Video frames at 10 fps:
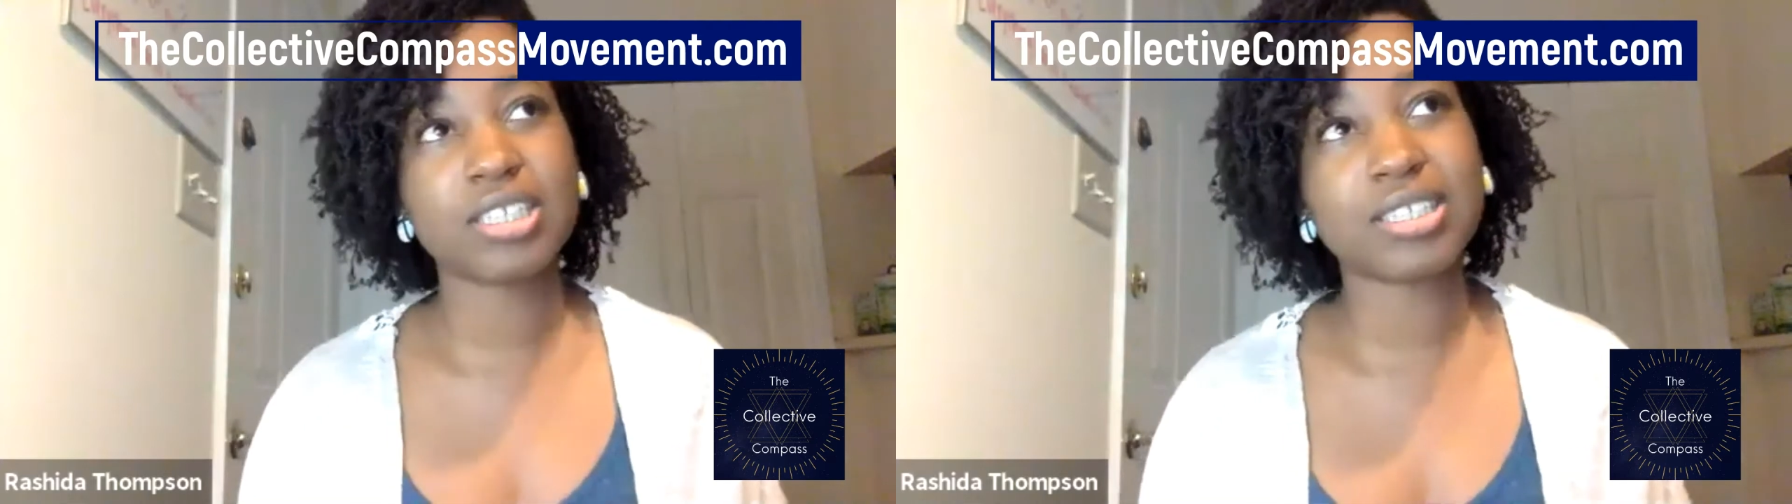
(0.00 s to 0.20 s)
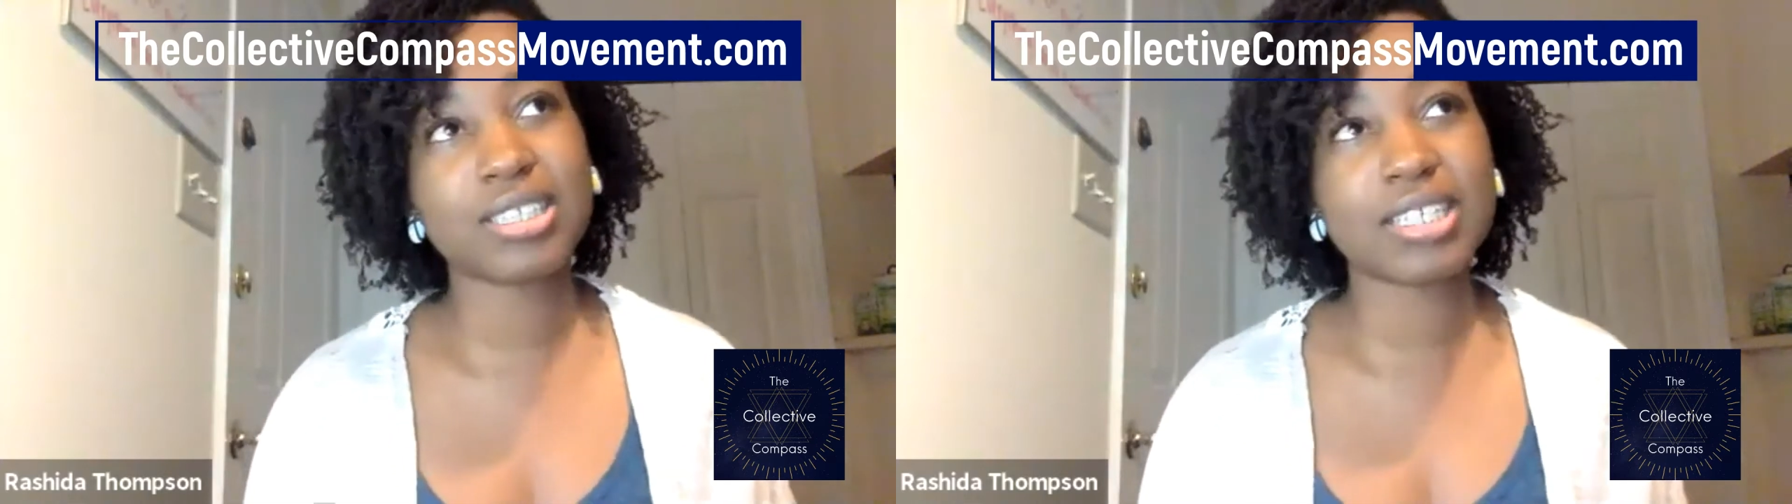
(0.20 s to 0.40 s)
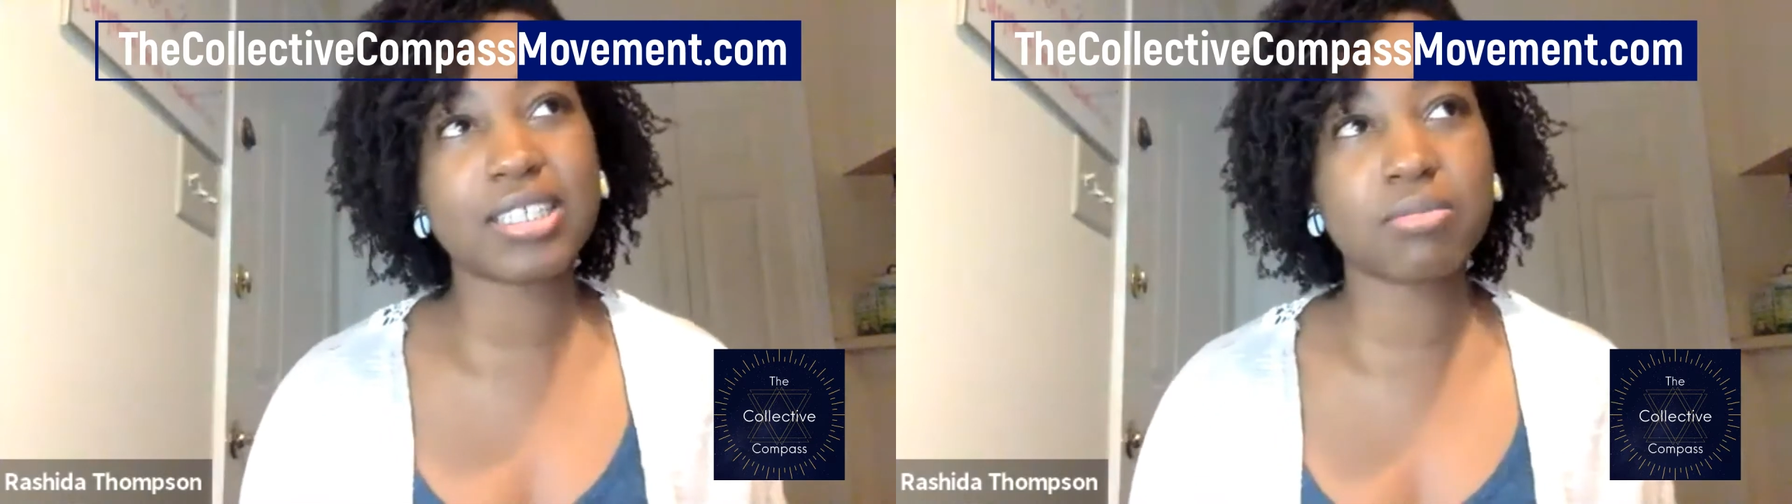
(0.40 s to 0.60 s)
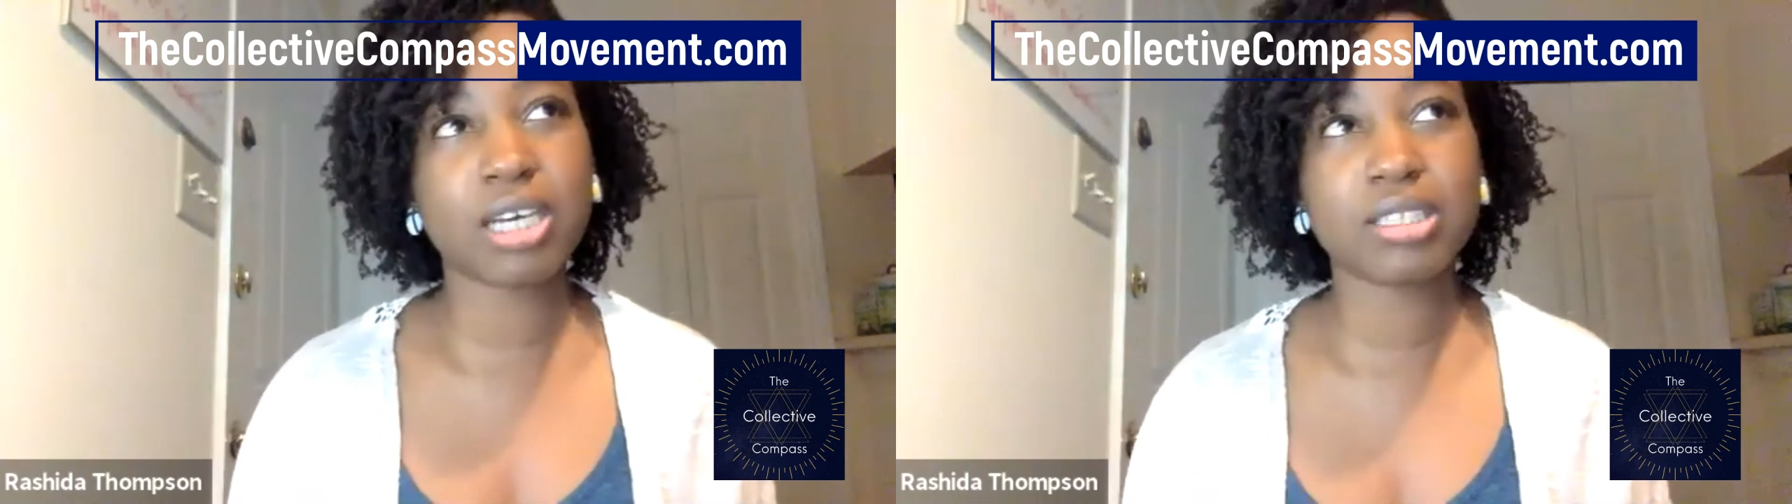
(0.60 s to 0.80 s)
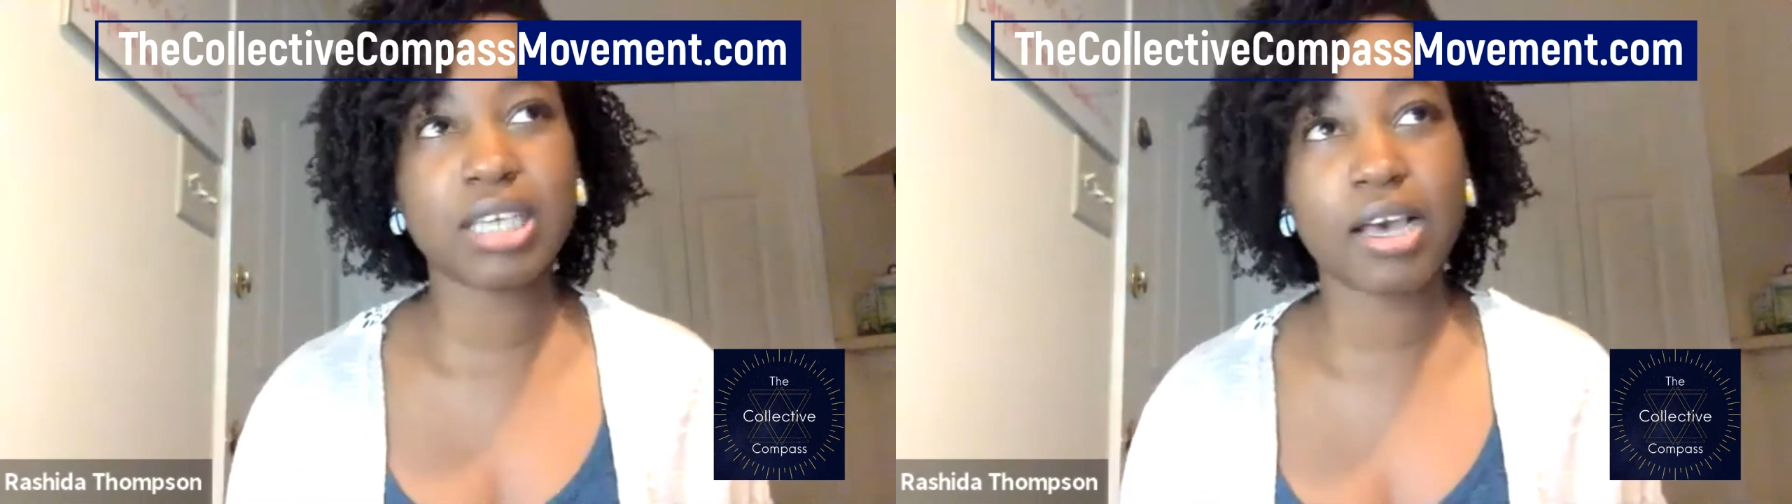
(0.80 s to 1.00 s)
is less
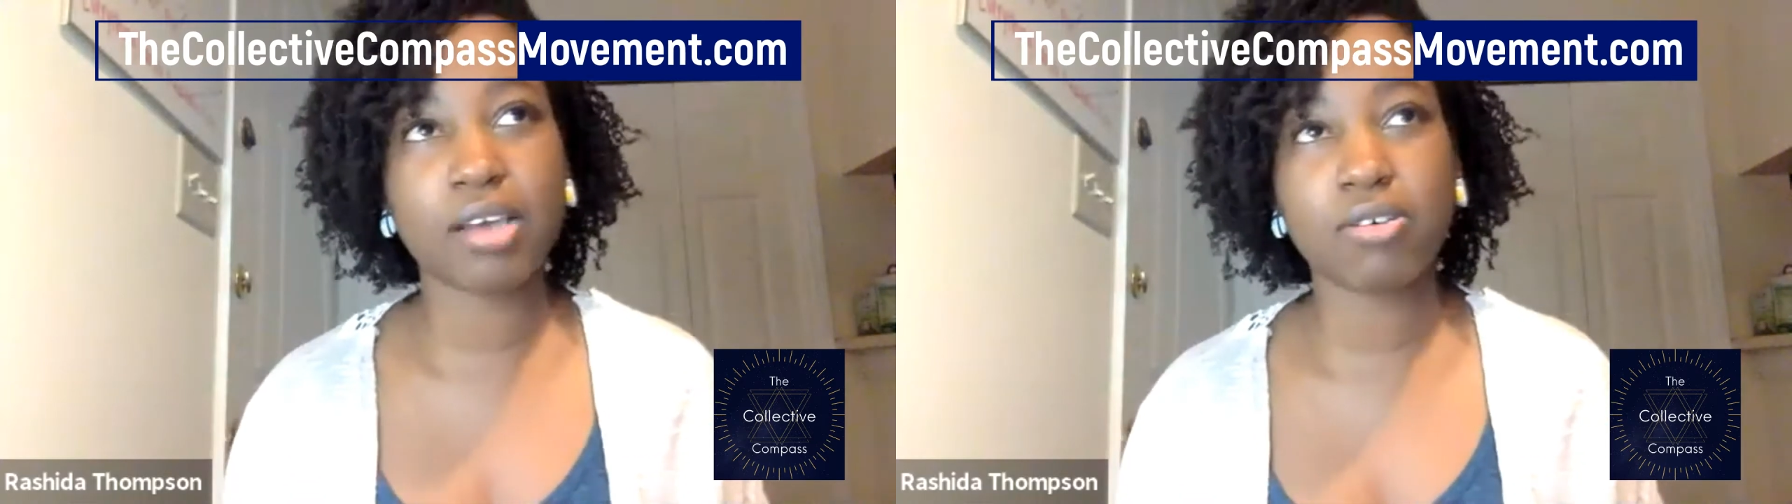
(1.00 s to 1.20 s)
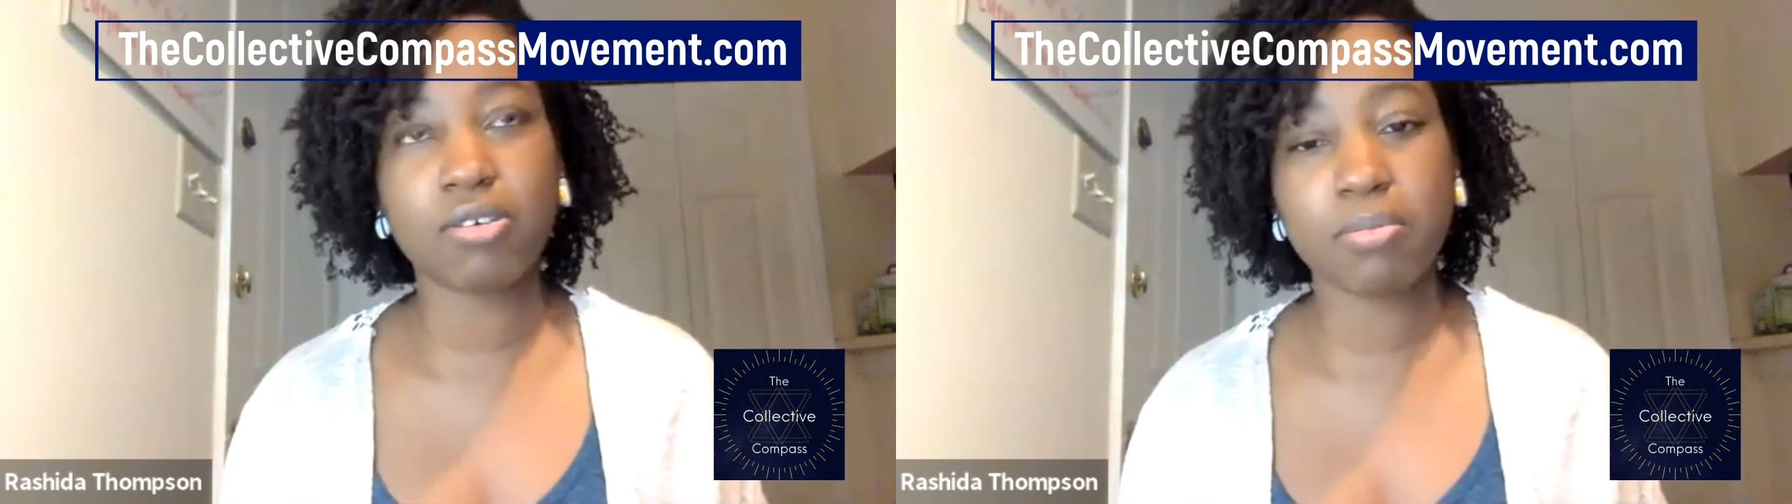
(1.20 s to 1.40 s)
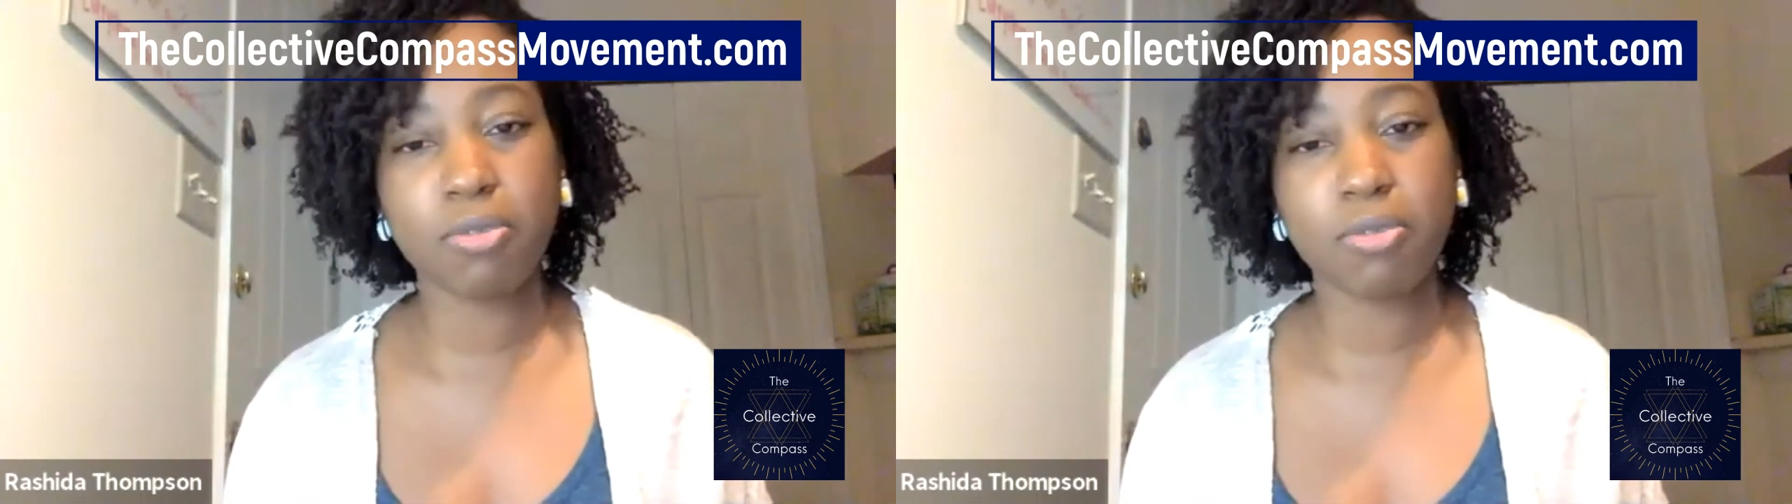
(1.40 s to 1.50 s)
about a title and